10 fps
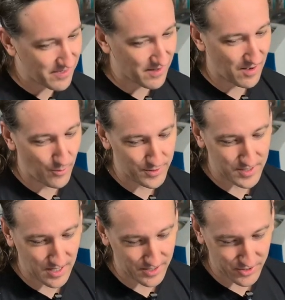I
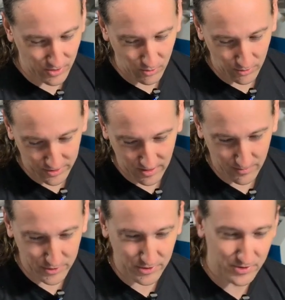thought was the engine
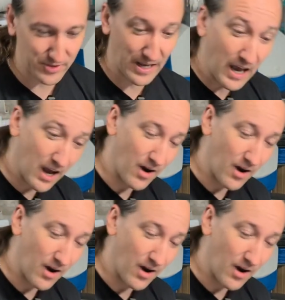coolant temperature. So